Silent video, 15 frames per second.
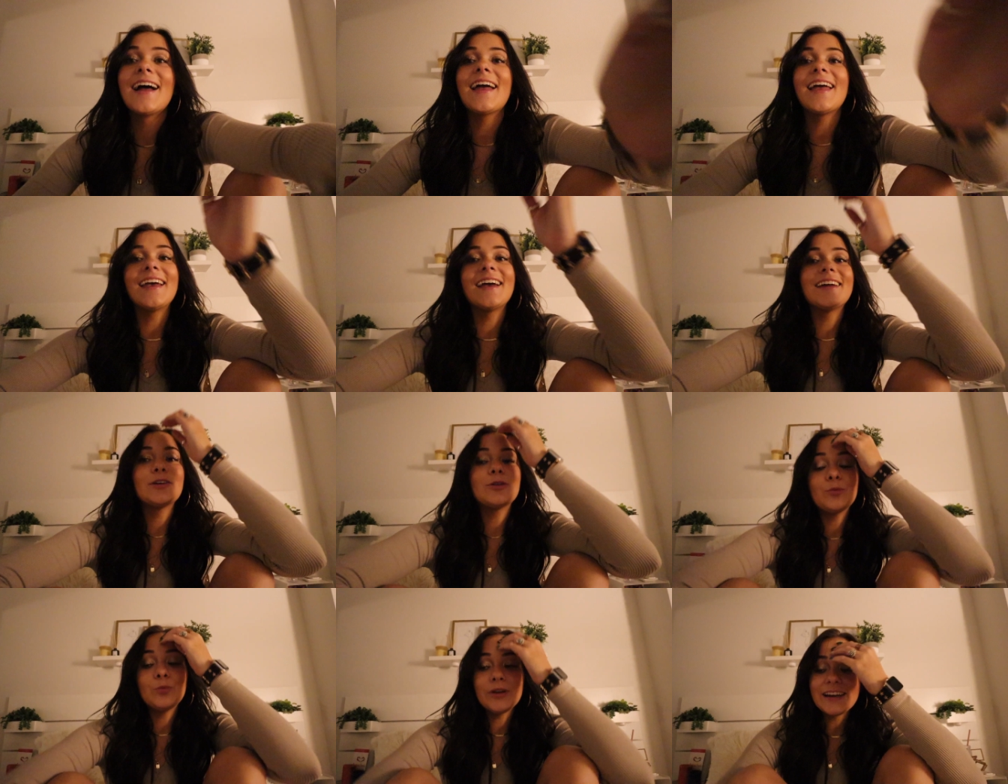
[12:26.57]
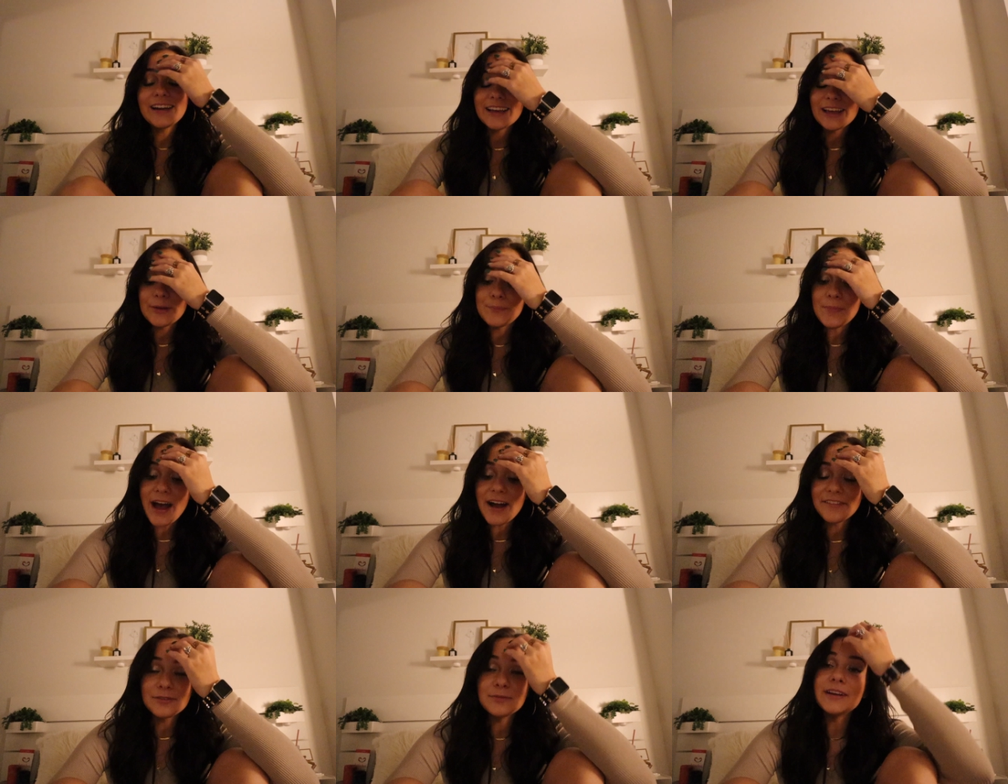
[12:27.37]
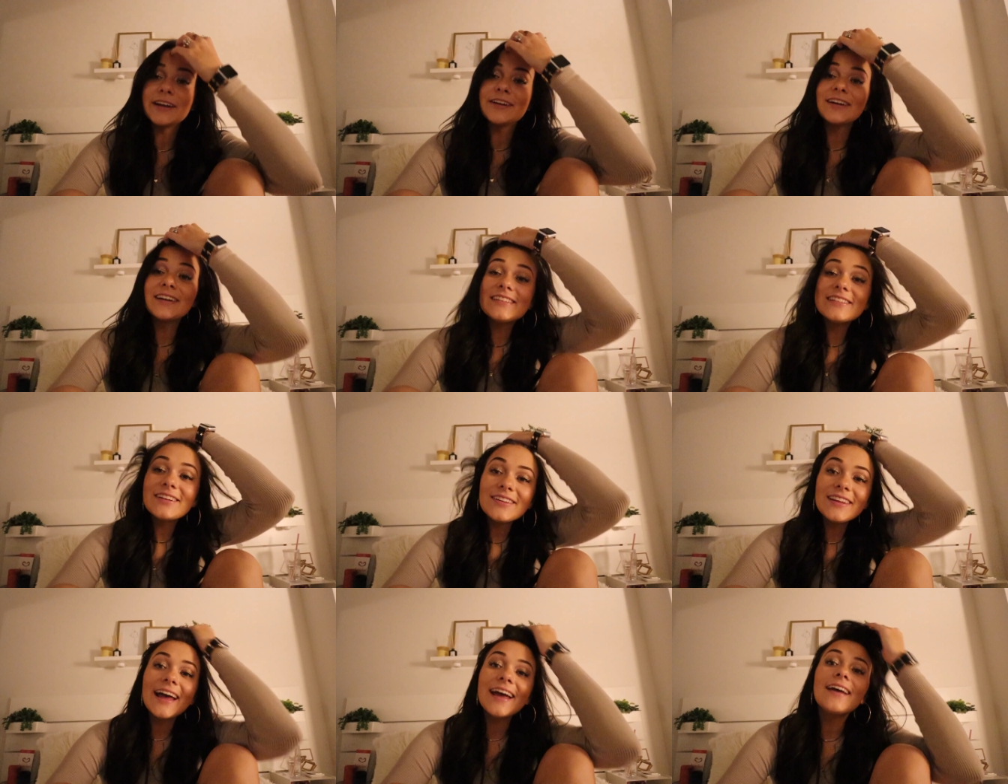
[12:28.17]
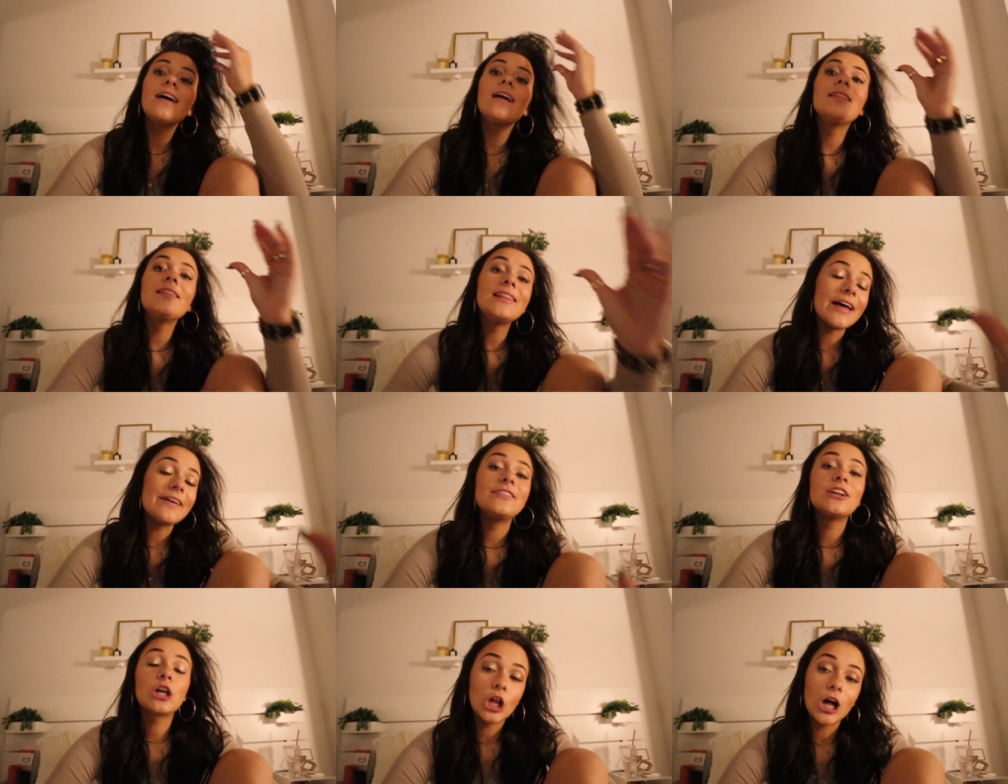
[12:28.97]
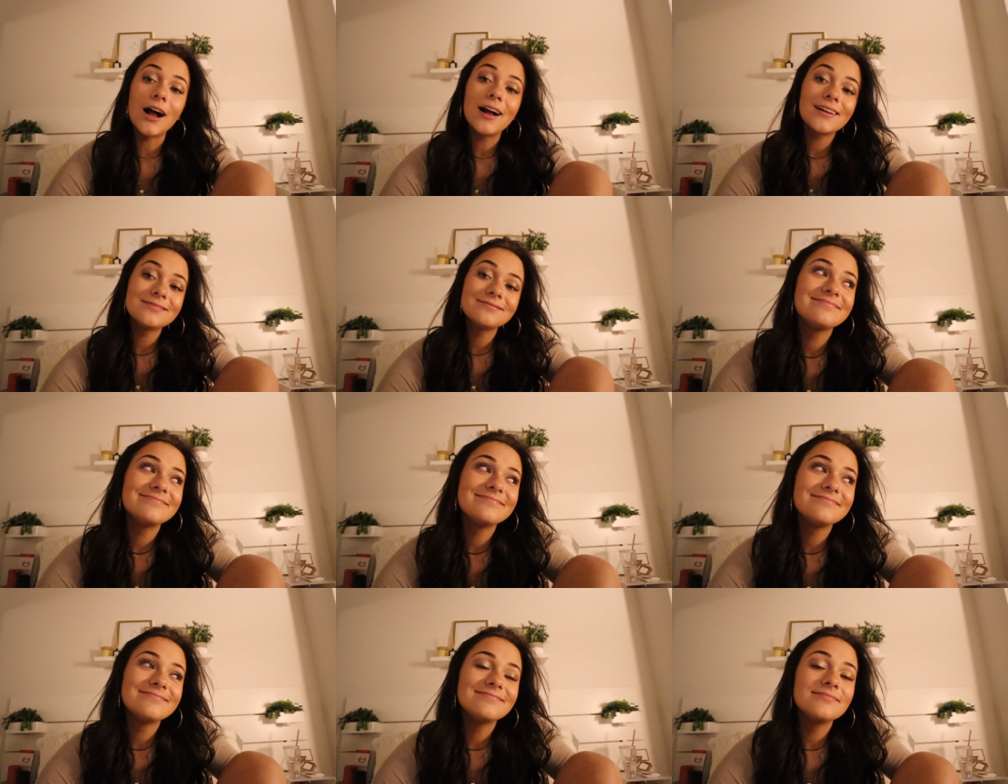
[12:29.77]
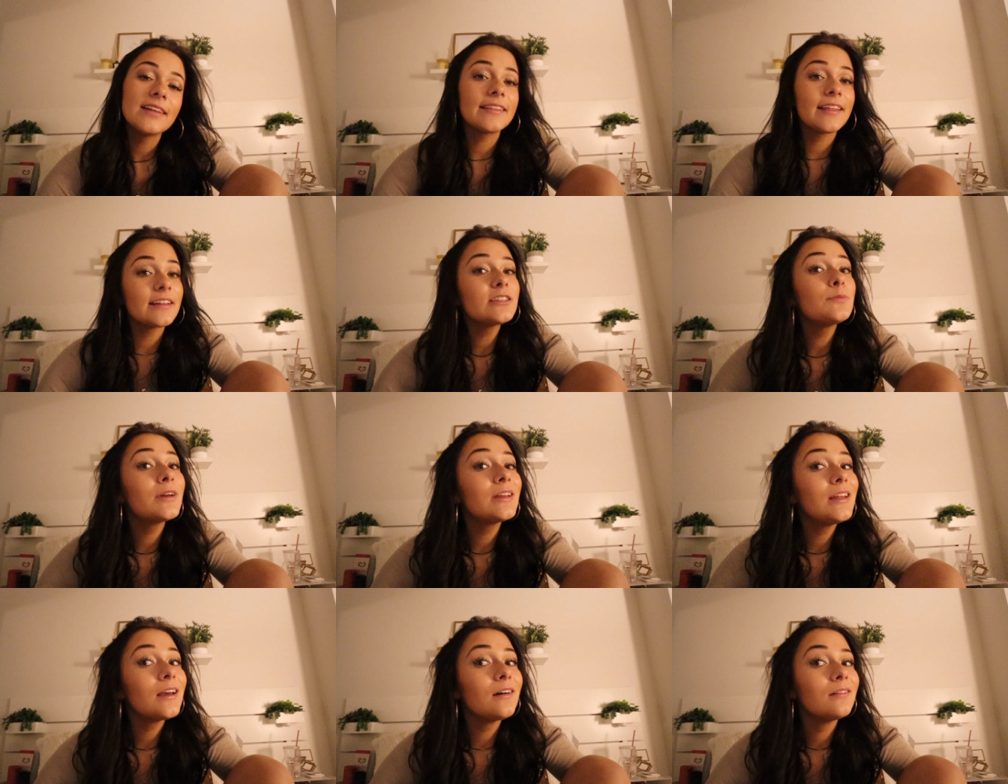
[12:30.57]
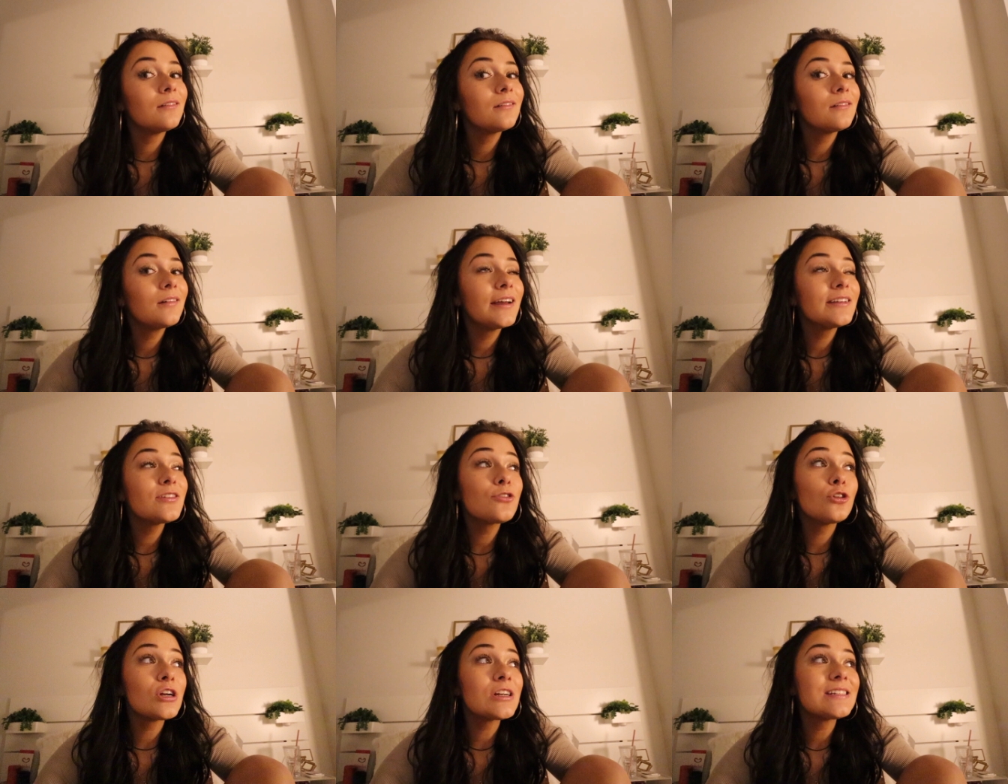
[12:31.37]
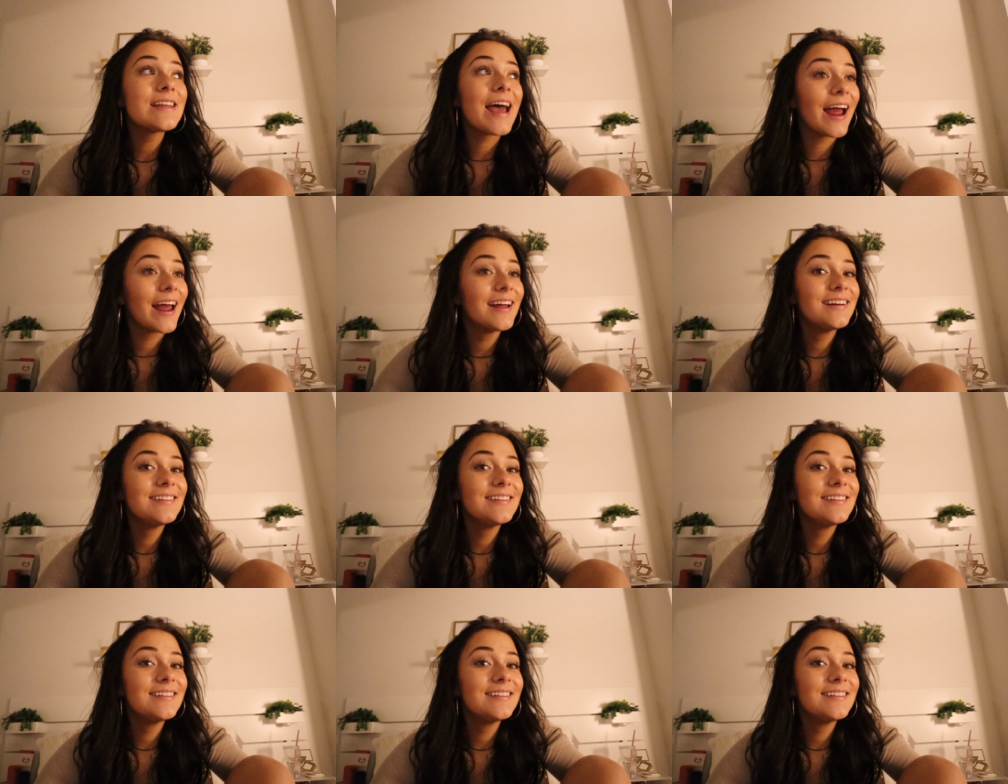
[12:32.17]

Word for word: And we didn't get back from dinner until like 11 o'clock. Like that's a big deal. It's a Thursday.